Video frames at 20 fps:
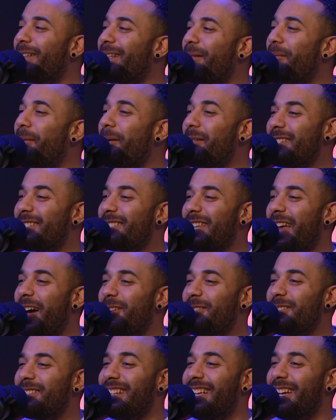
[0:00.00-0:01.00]
like I'm about to
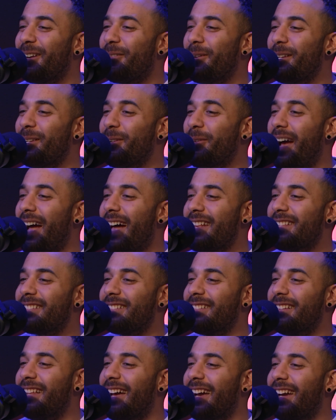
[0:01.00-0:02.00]
sound like when you ask
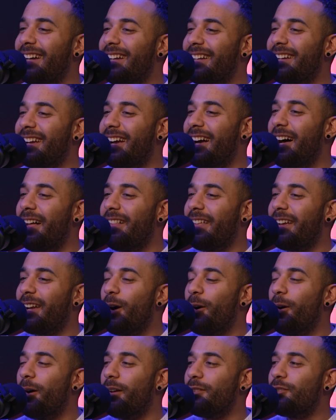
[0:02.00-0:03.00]
like
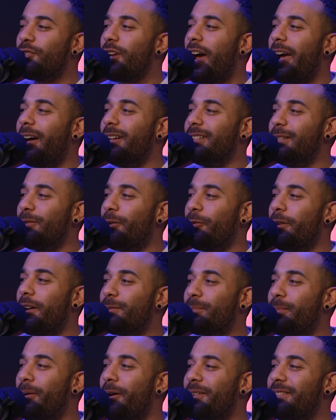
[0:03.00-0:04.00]
a child of a
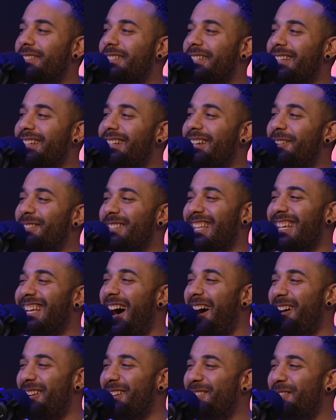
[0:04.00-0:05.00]
rich person. I was like,
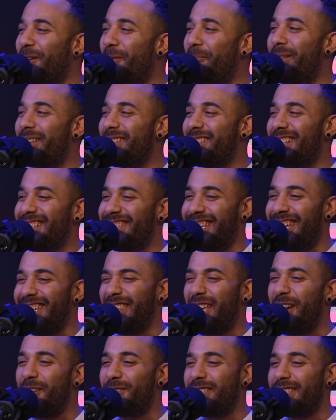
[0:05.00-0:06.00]
how did your business get
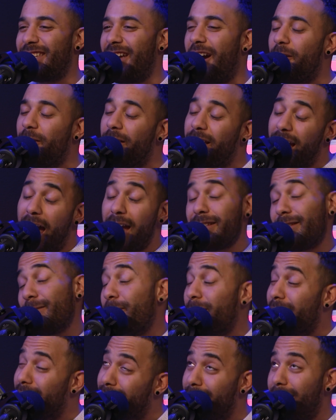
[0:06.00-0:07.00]
their start? You're like, I just
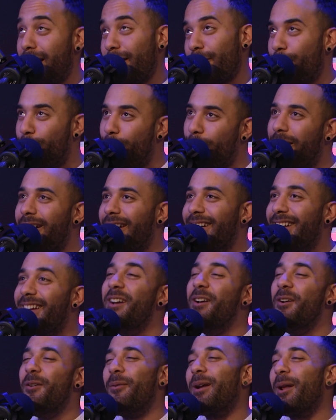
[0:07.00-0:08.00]
put in a lot of work.
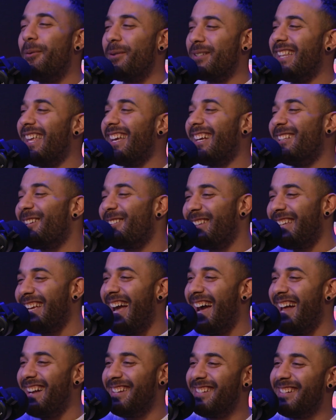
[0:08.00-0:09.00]
And it was like clearly
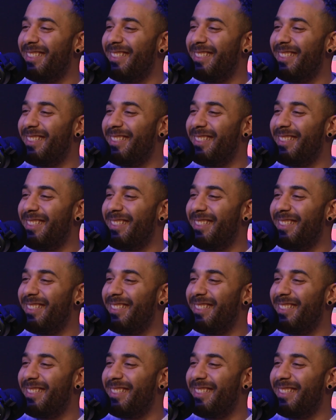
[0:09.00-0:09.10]
handed to